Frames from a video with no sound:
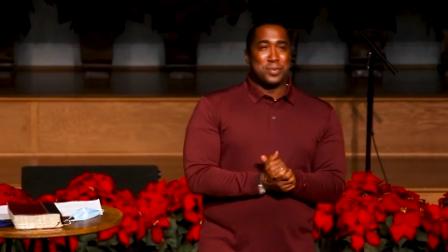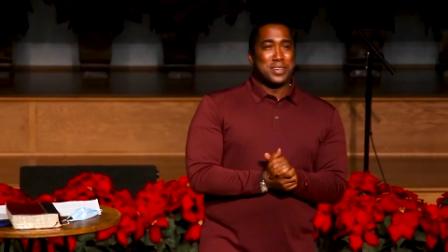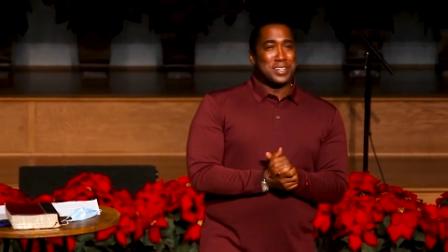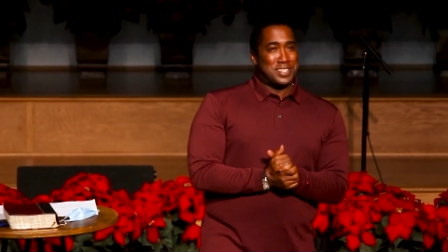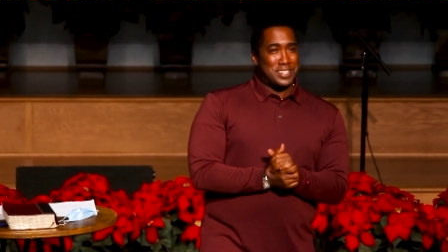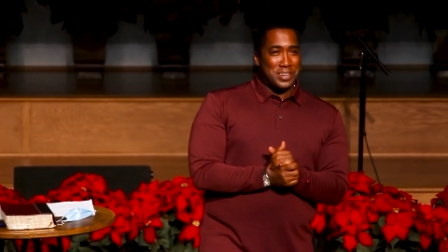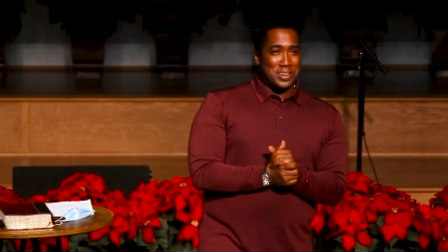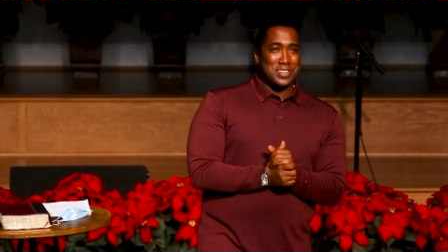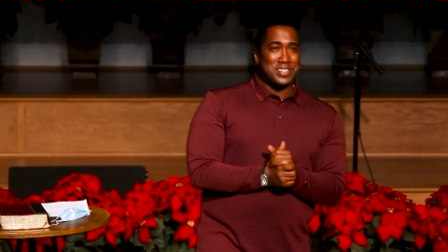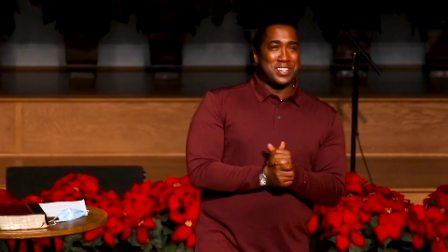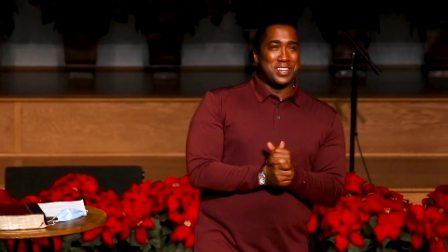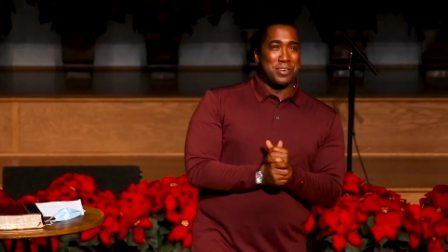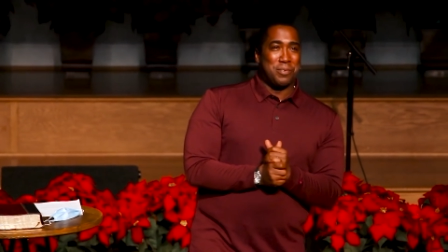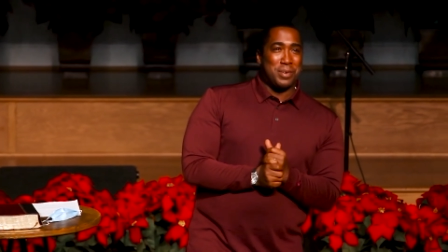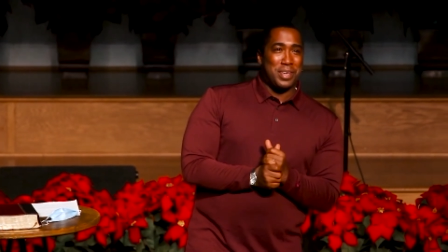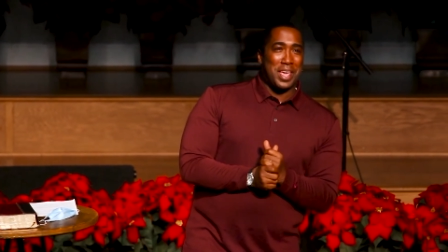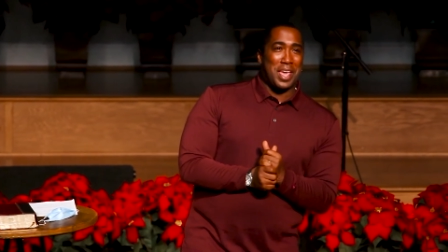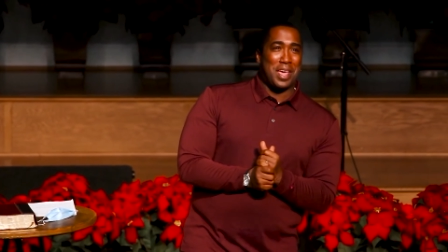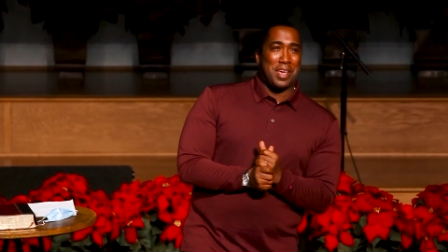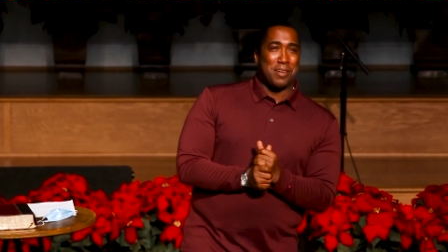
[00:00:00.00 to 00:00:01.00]
but seriously,
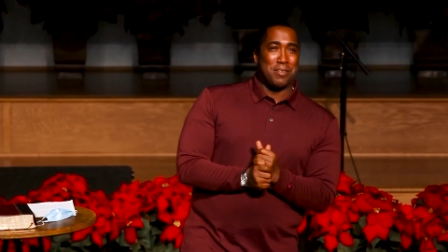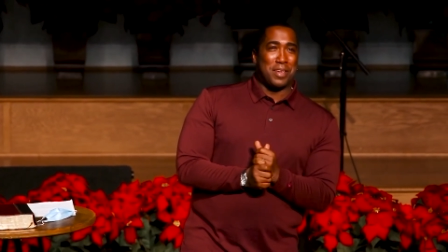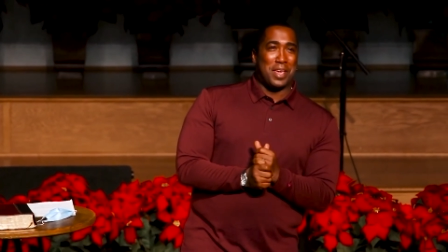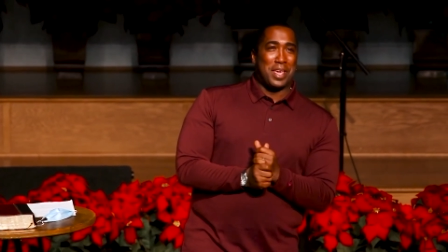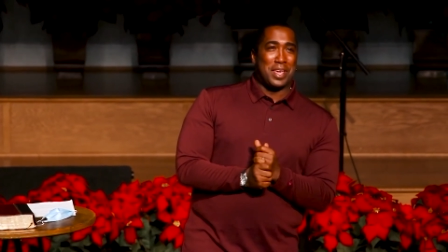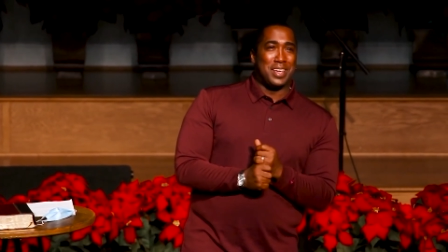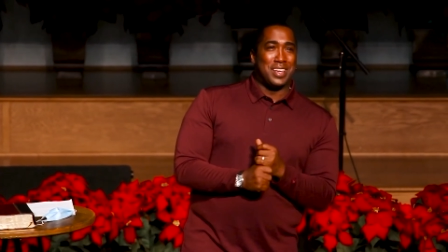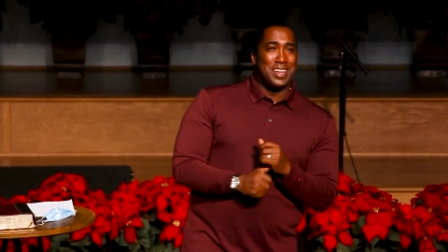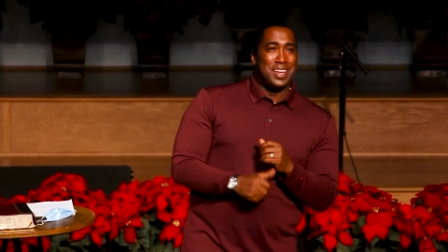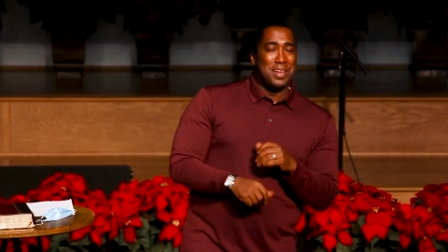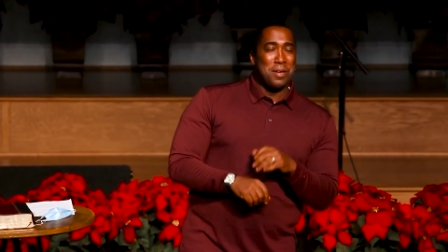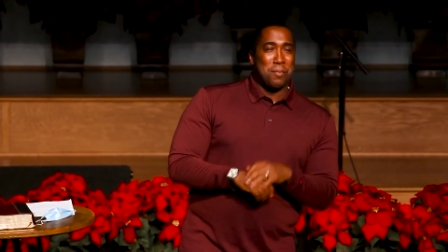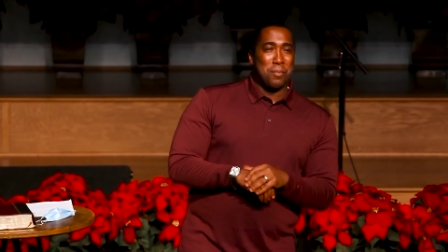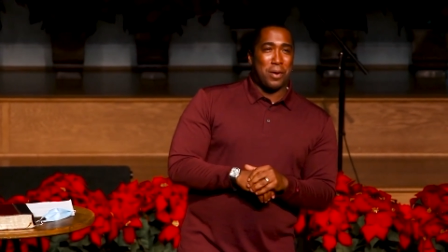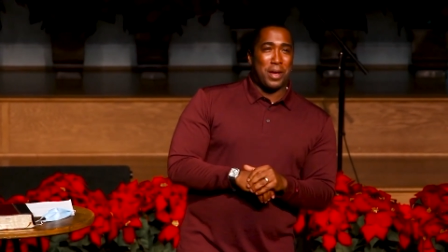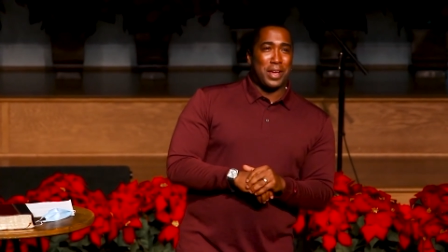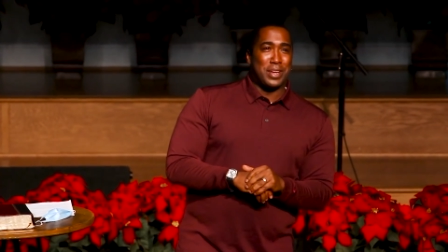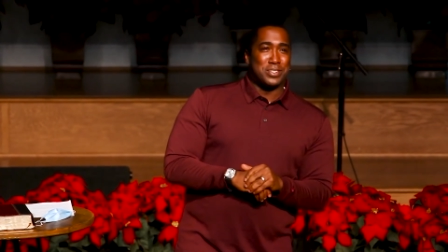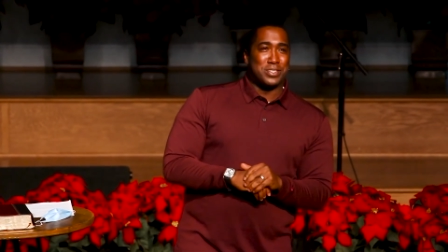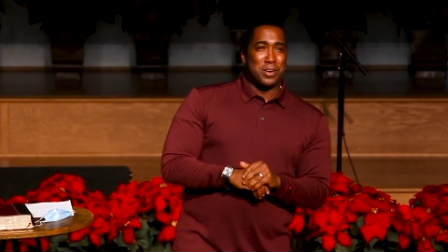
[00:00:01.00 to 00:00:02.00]
we have a
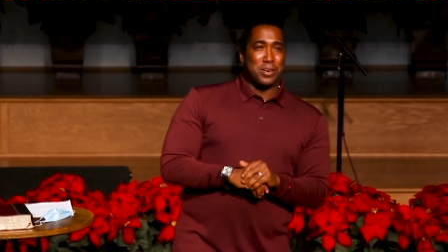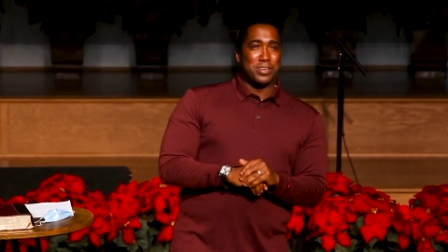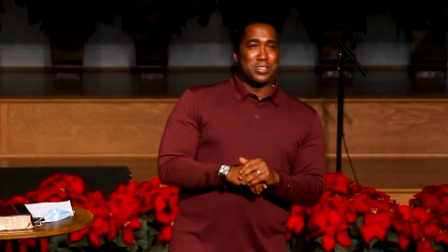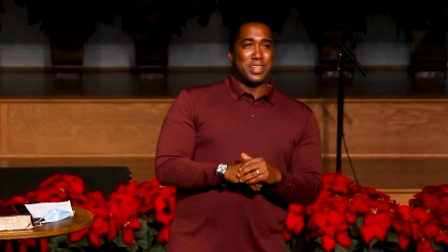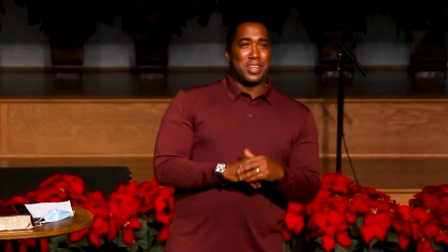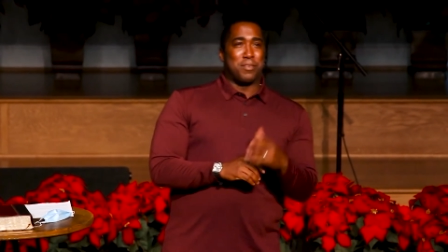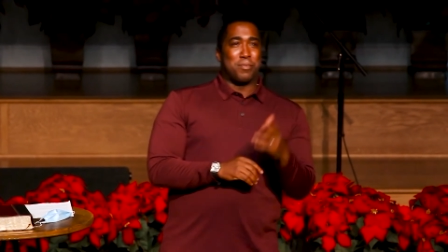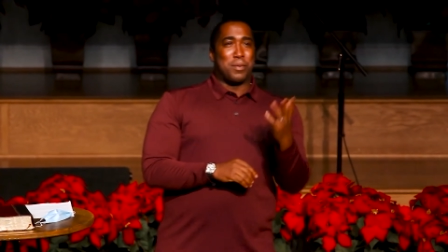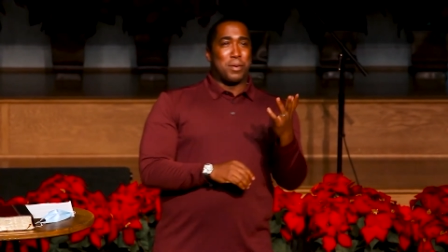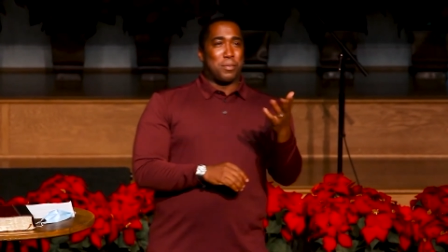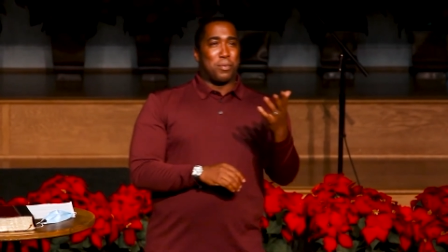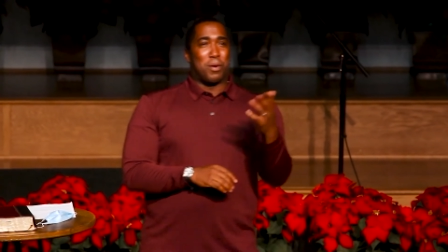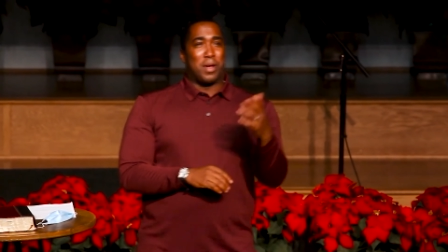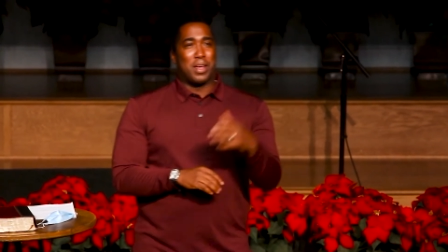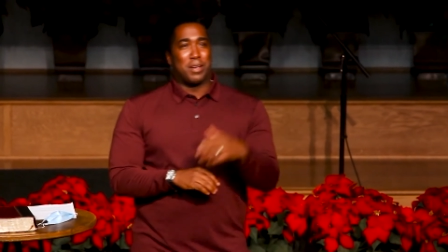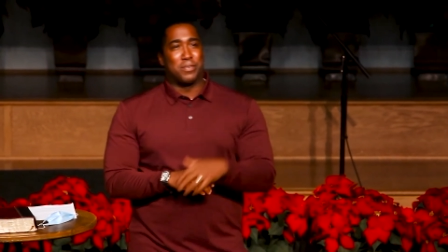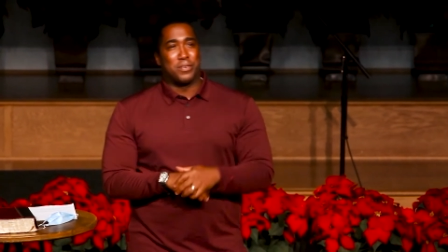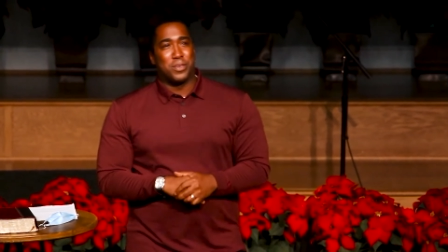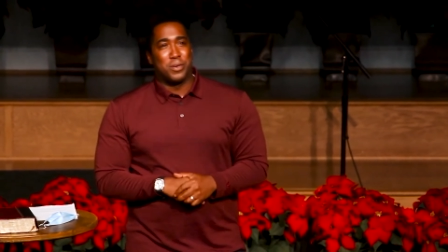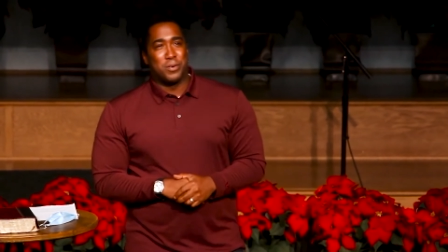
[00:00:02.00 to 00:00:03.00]
praying church that have been
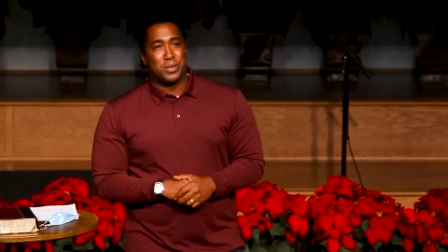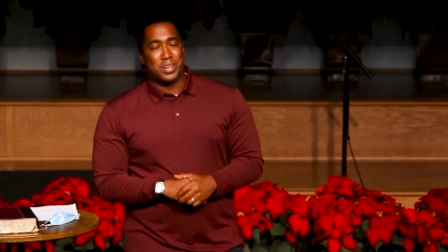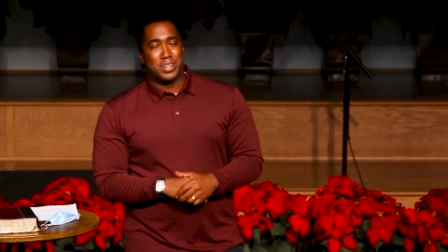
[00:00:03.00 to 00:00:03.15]
praying for you,